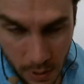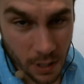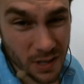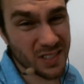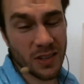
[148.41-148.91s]

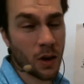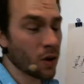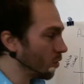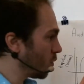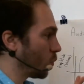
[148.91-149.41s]

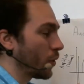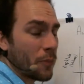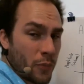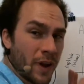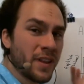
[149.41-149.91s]
So we're
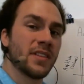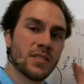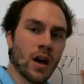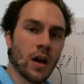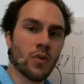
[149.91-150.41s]
pretty
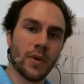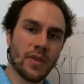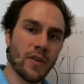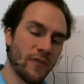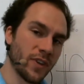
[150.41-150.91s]
done with
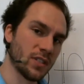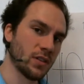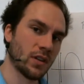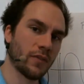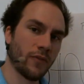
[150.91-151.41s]
the
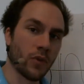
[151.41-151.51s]
physics for